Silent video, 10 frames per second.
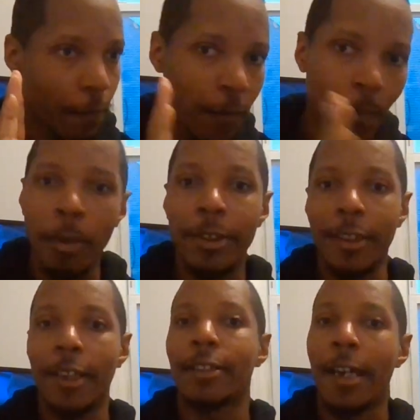for
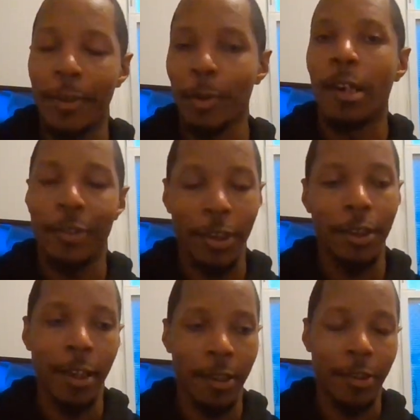most things. That's what I'll
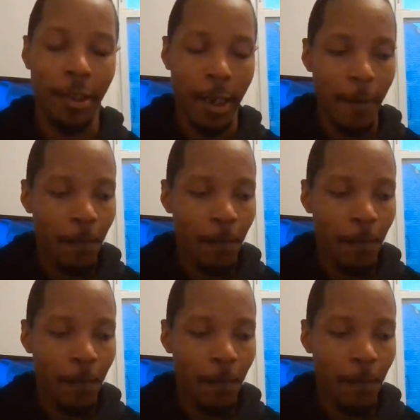sit there and say.